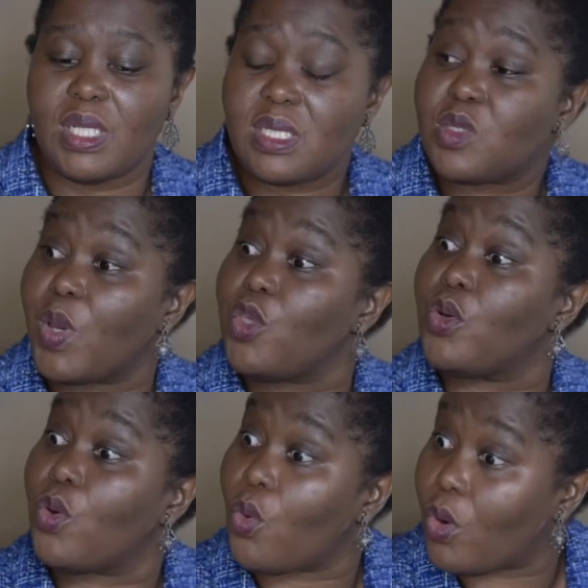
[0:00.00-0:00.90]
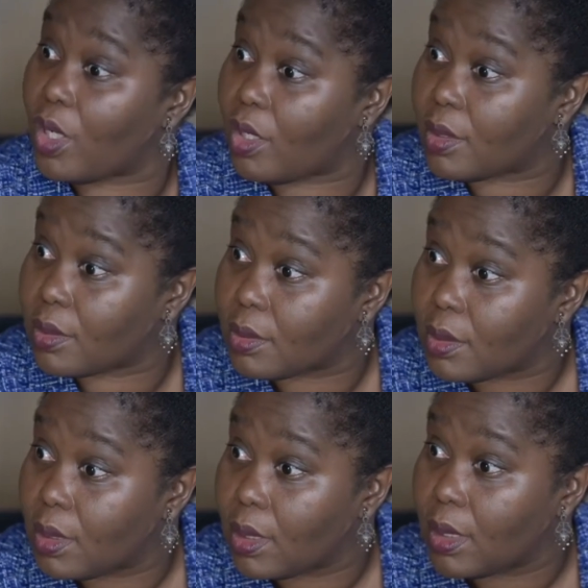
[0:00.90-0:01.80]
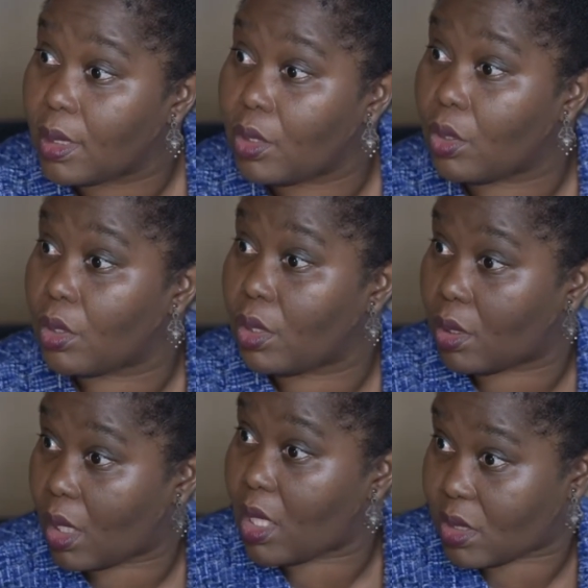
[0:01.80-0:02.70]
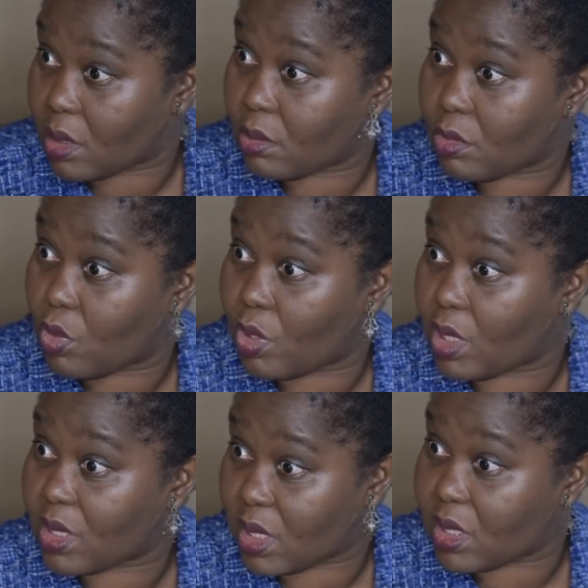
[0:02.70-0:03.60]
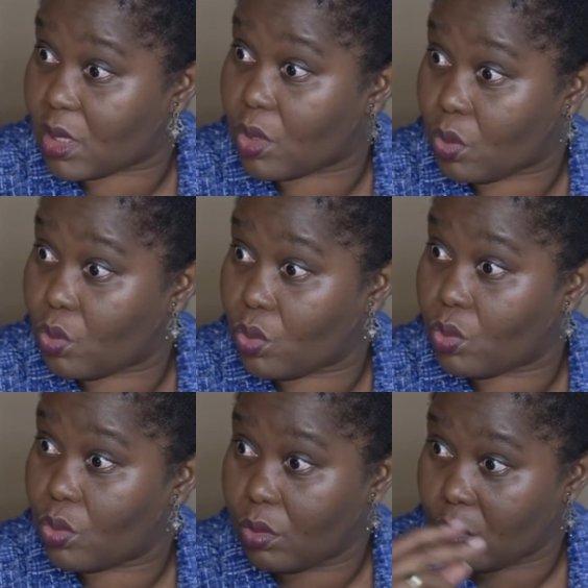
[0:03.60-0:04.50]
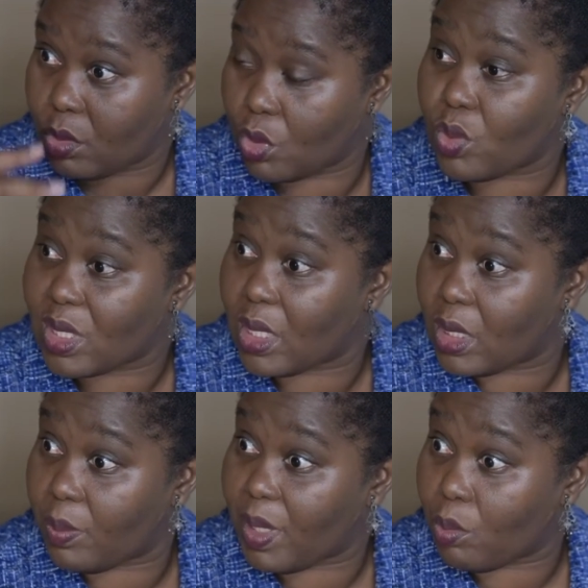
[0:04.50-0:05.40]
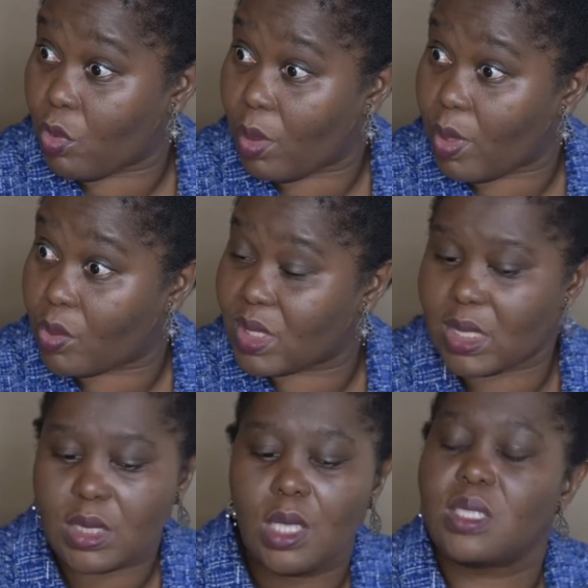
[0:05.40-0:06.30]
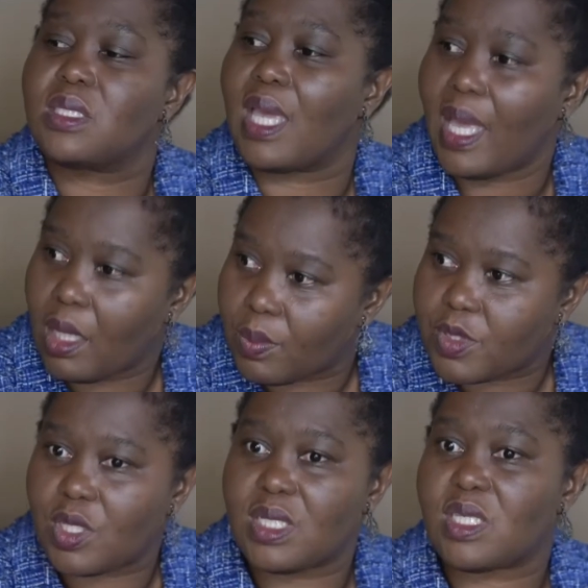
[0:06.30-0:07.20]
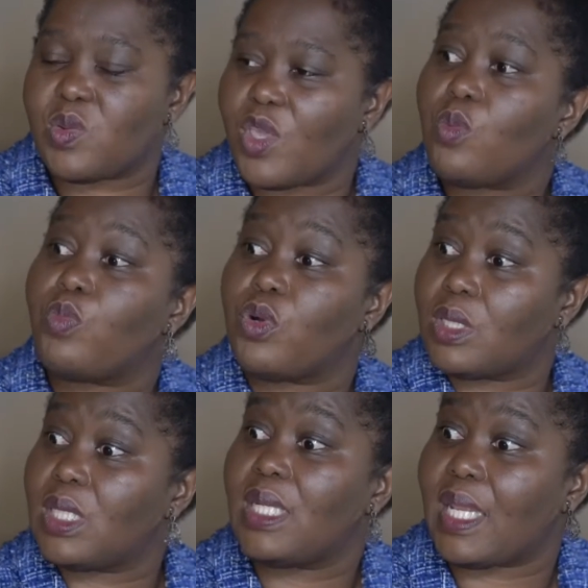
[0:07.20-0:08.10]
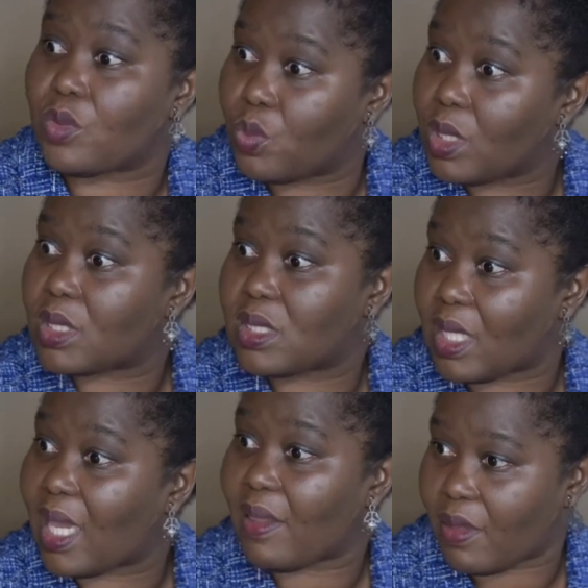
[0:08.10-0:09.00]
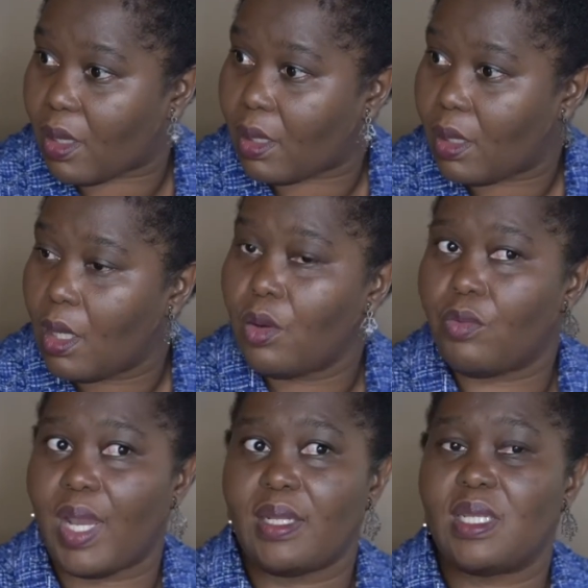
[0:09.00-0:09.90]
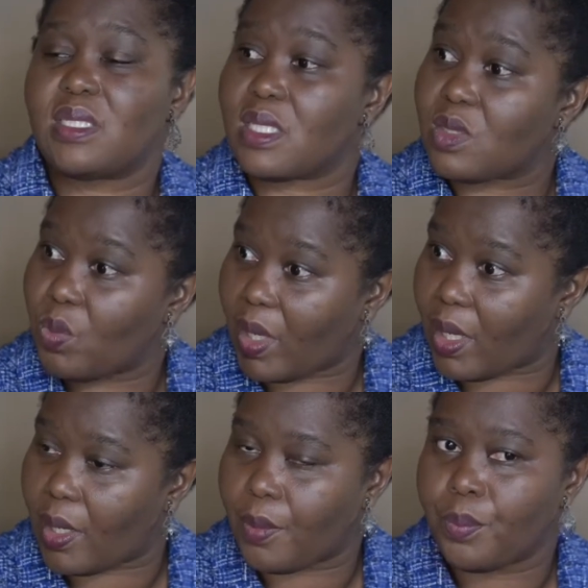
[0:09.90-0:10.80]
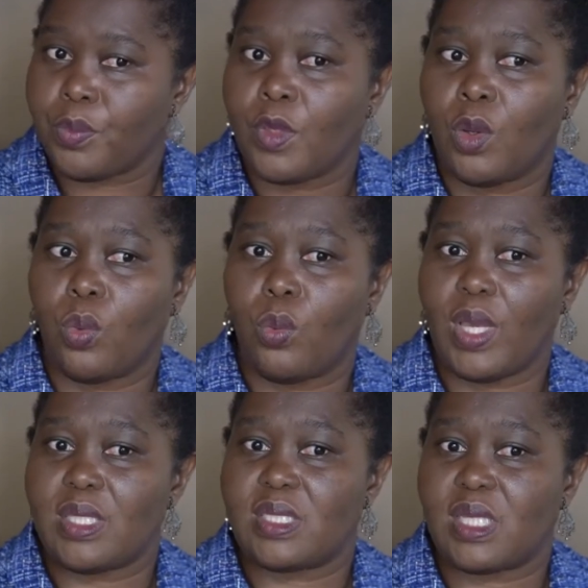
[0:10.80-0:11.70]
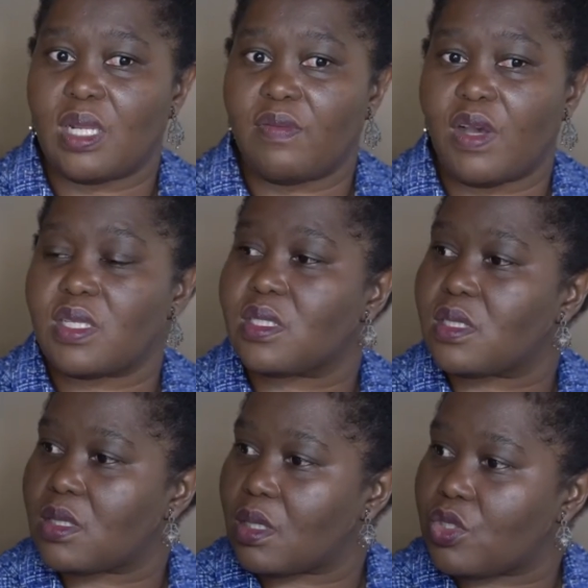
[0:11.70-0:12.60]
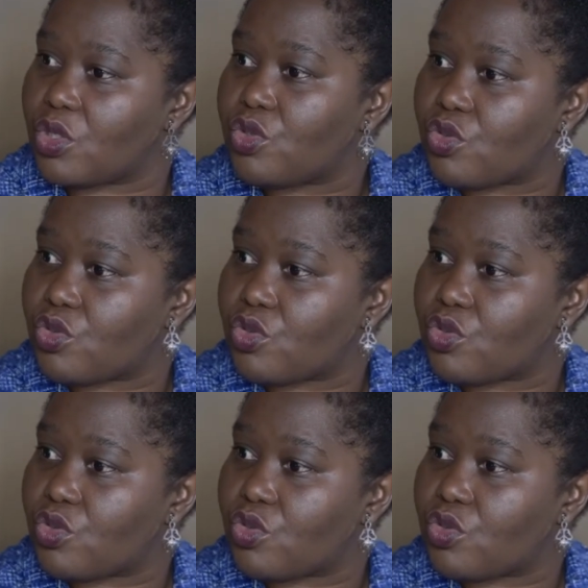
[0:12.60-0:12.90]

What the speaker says: this is where you call on your cousin or your sister who knows a little bit more about it to help. So this is where you pull the network together, right? This is where, instead of us searching